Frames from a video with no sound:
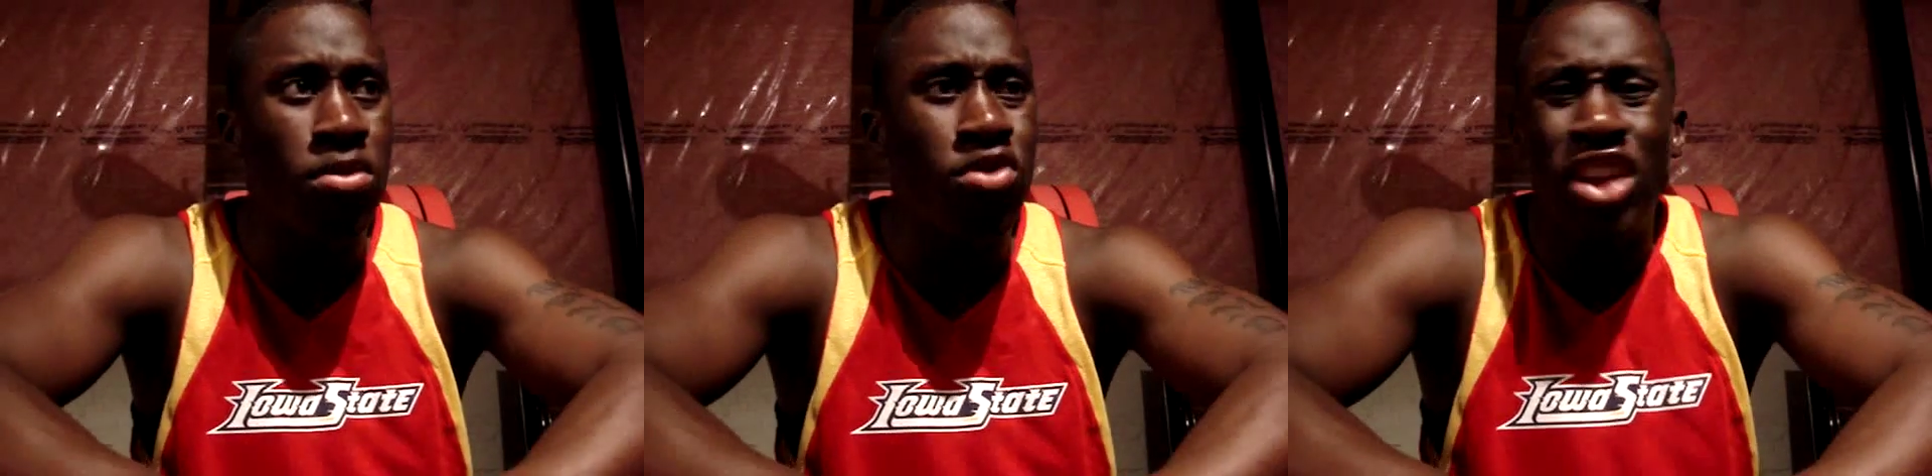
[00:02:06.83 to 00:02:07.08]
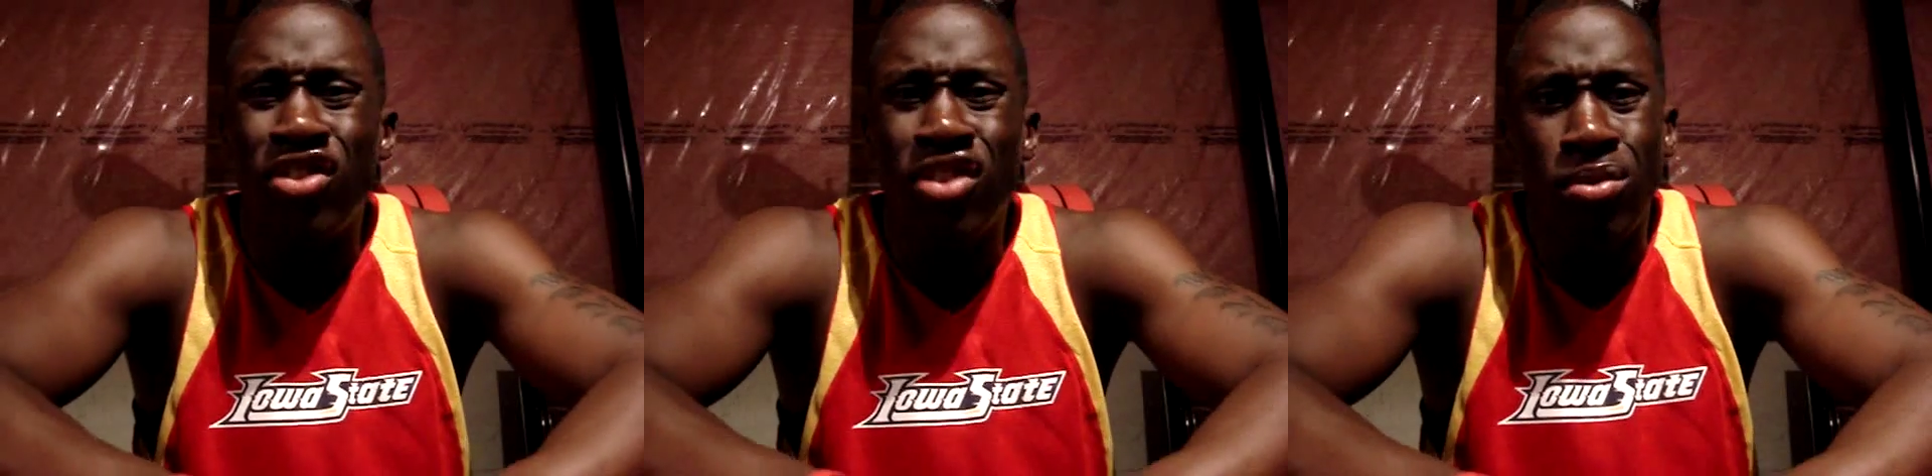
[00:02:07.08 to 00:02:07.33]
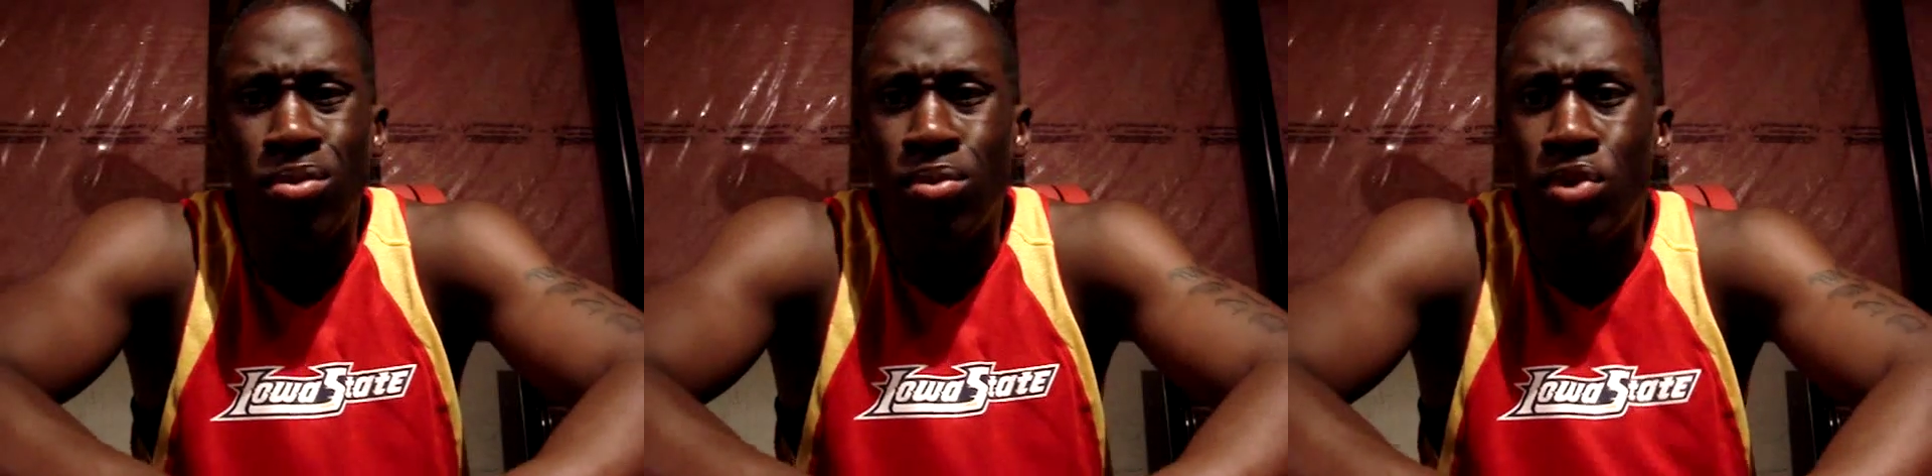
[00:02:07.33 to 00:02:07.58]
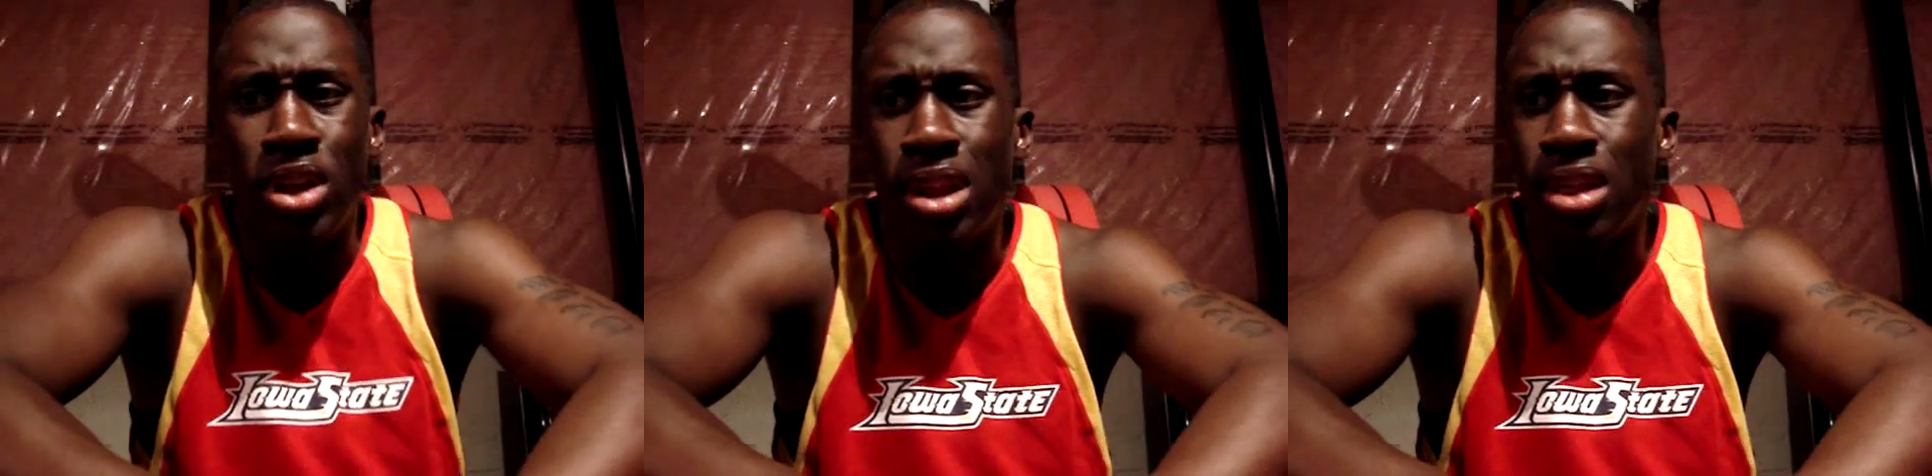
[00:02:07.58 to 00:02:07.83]

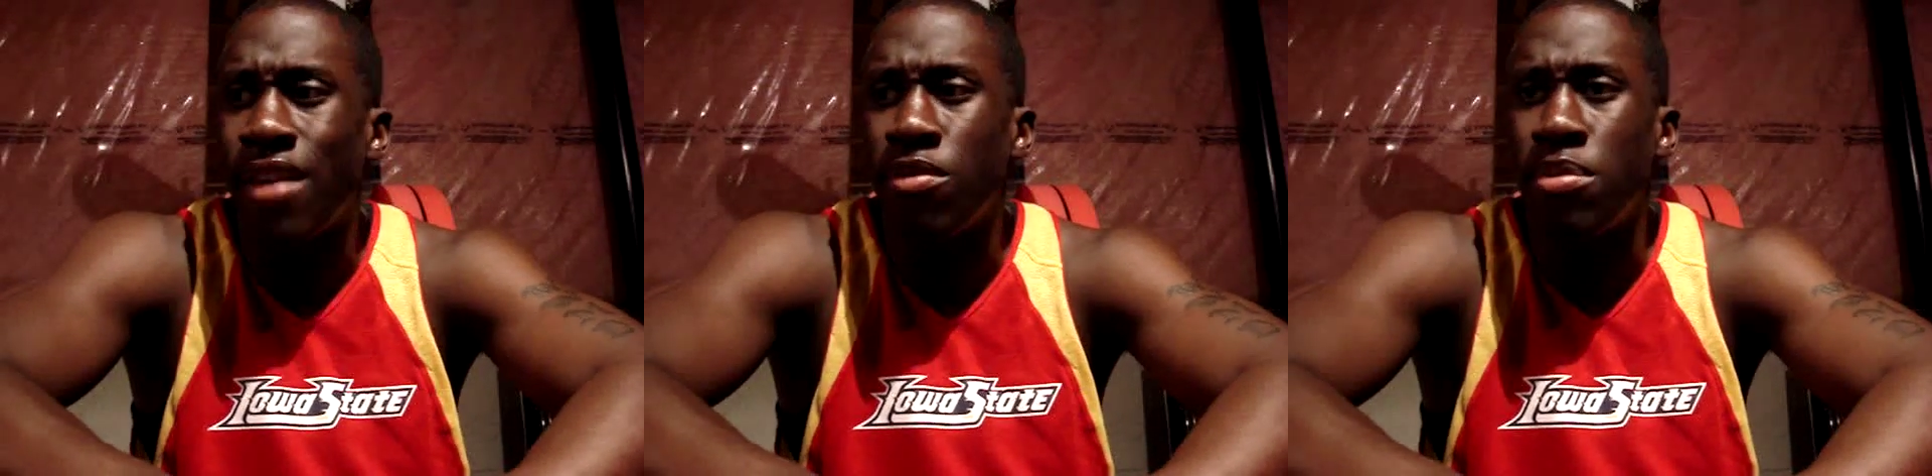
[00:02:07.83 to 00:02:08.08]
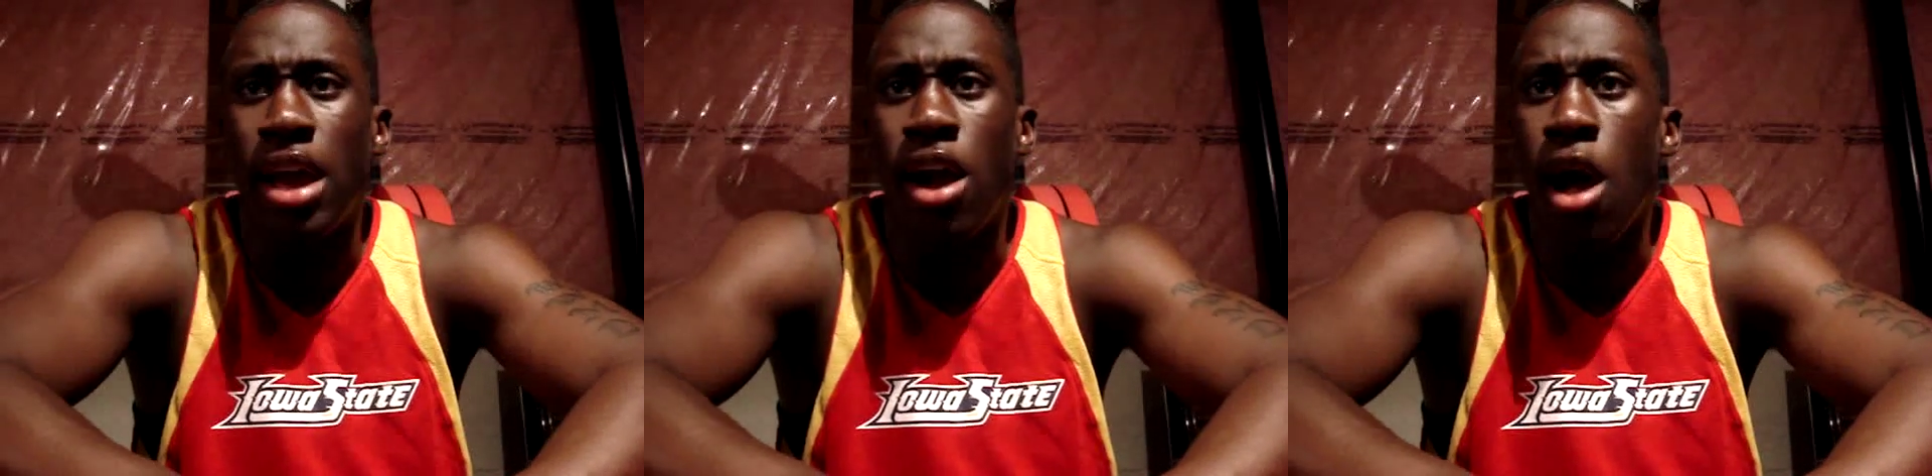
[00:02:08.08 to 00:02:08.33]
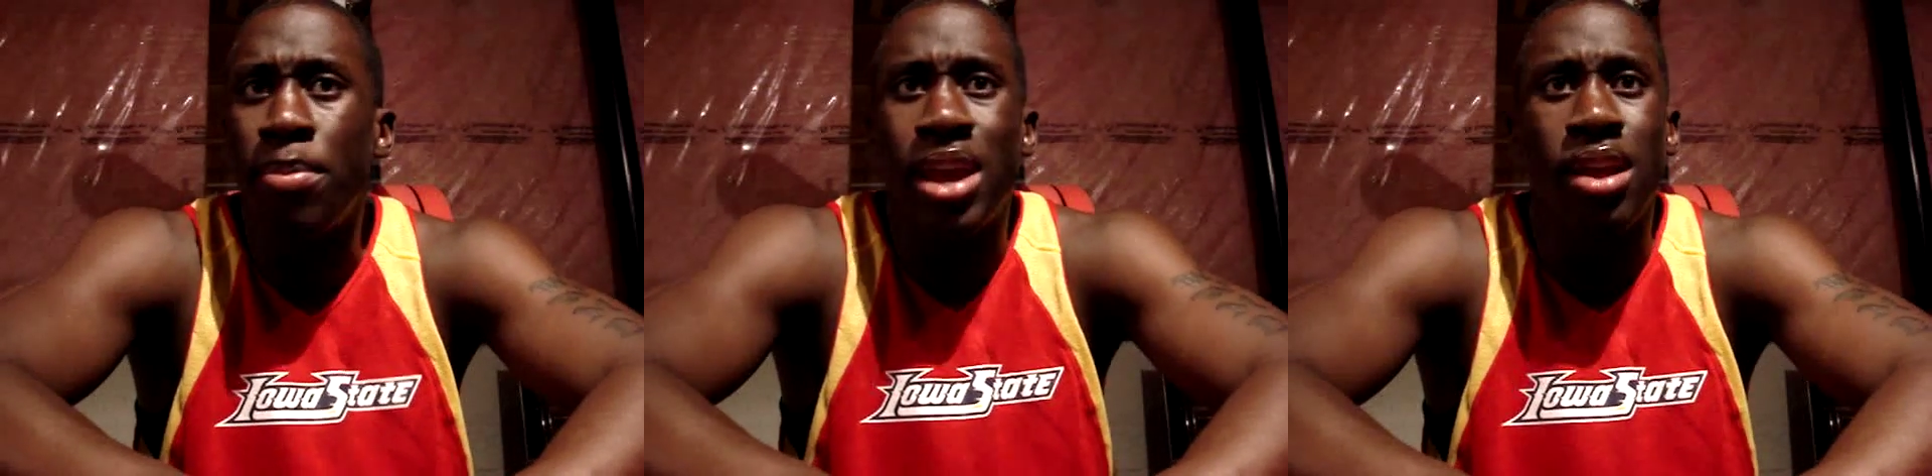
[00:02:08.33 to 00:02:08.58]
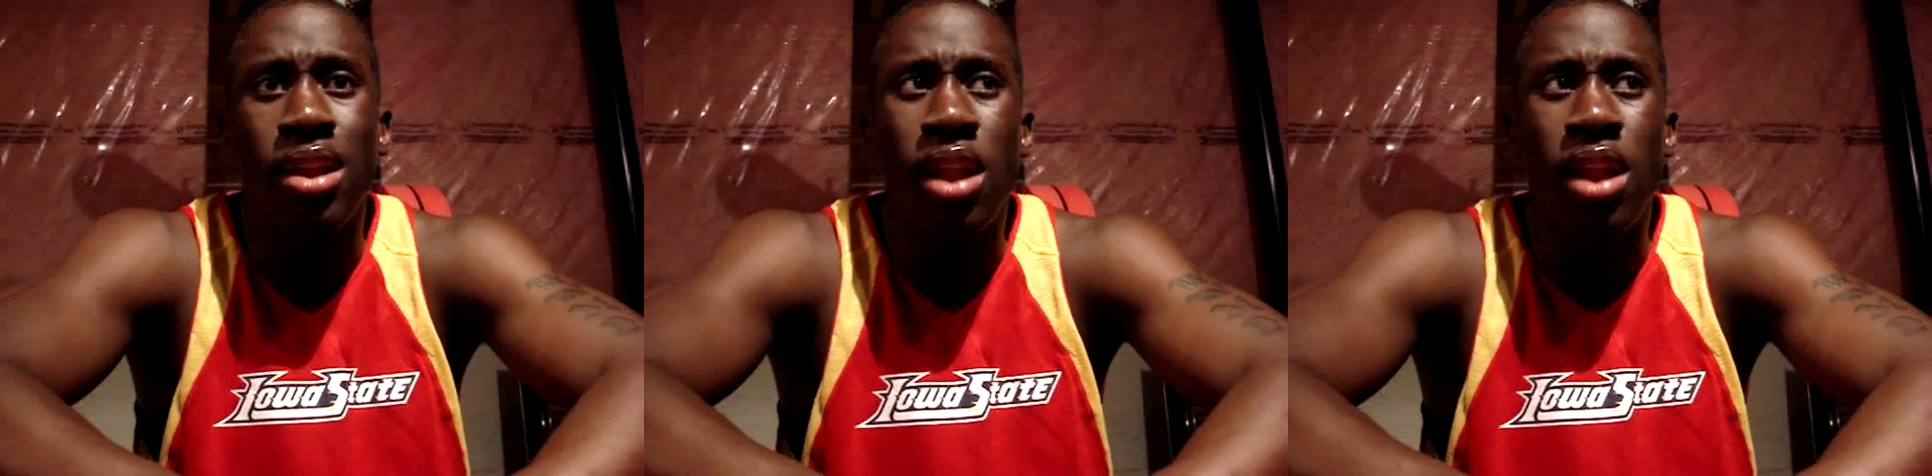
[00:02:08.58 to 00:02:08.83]
Stretching really doesn't have to be that
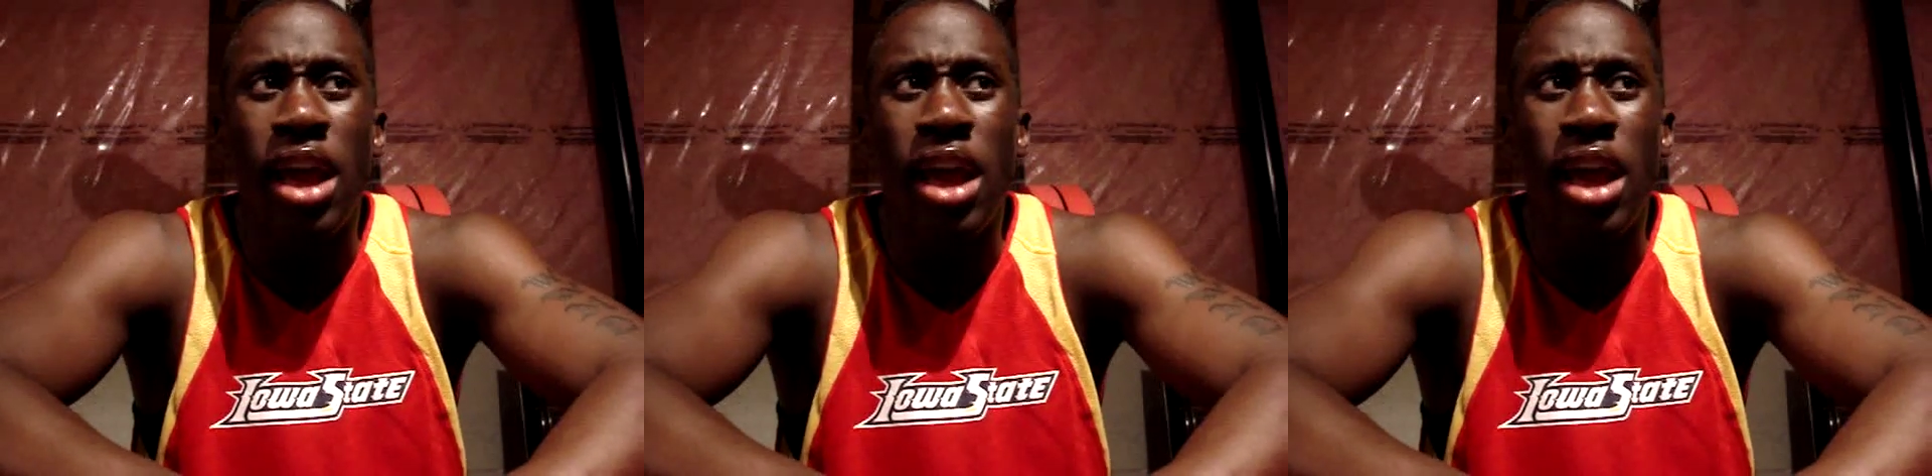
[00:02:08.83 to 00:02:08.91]
complicated.